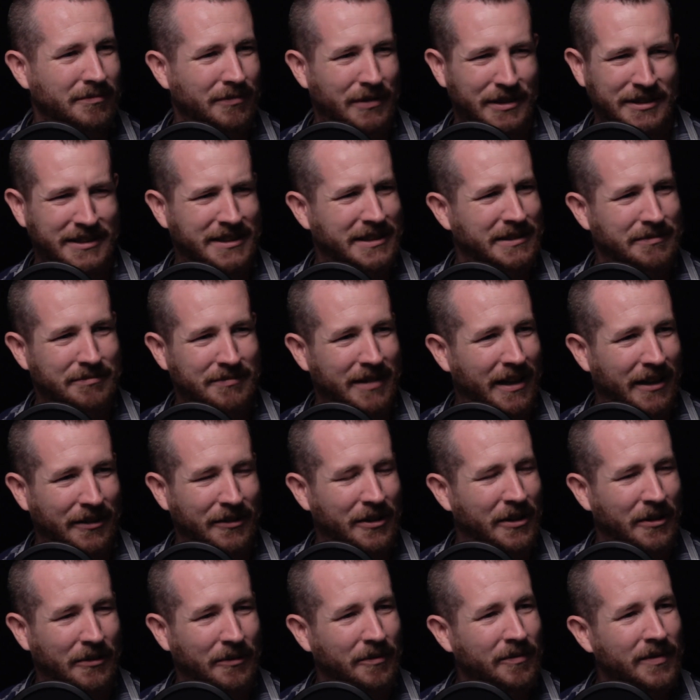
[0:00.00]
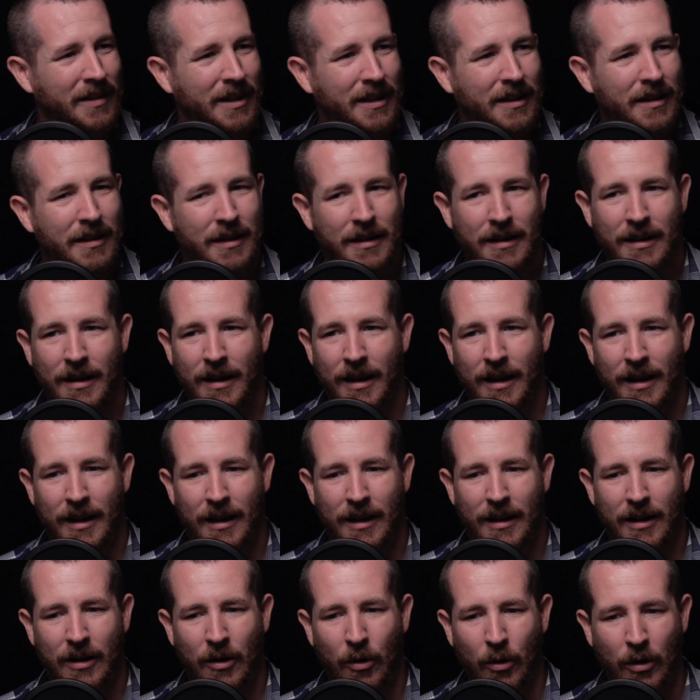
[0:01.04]
Was it? I don't know.
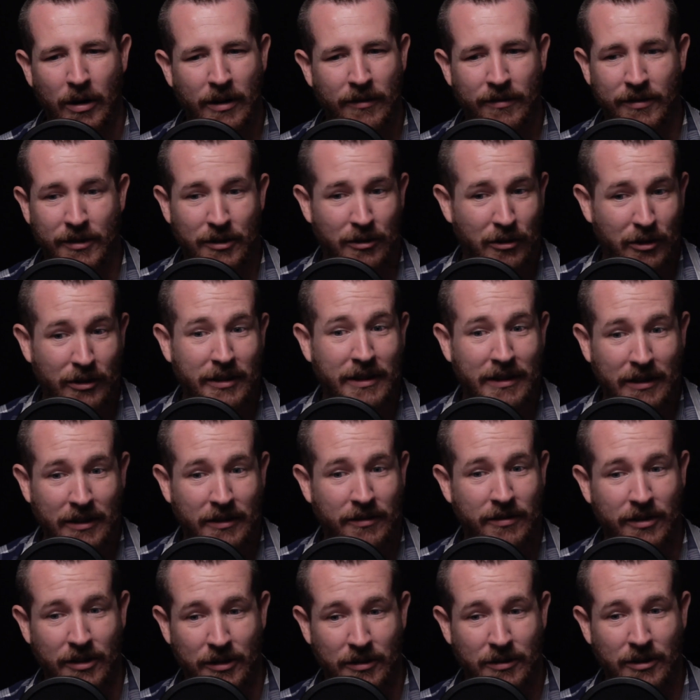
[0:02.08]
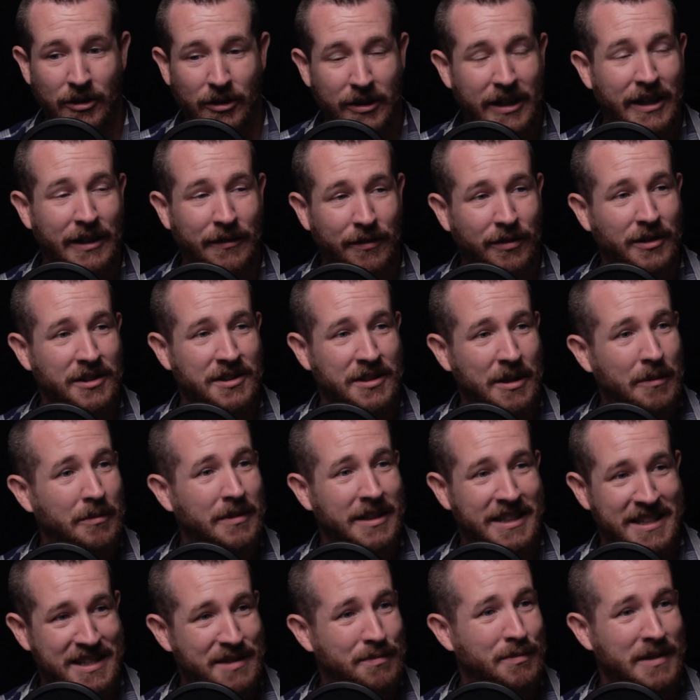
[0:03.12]
Or if you're looking for
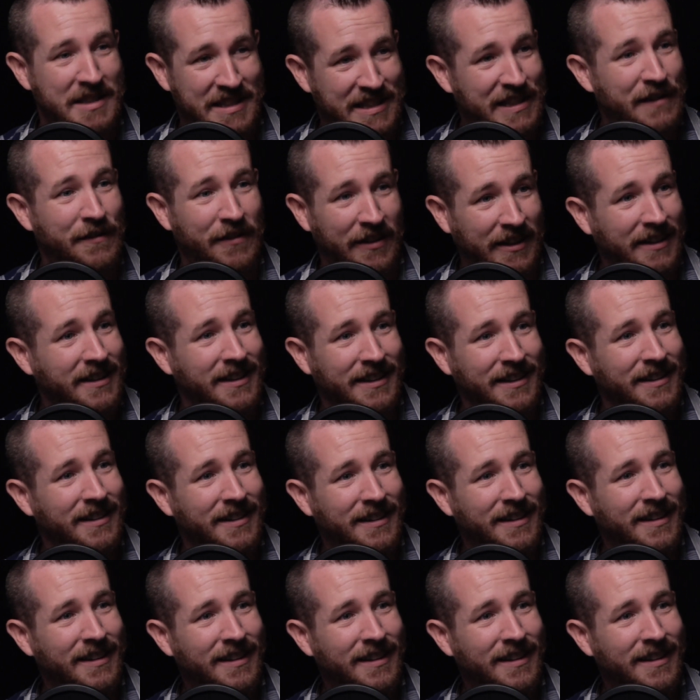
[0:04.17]
something specific,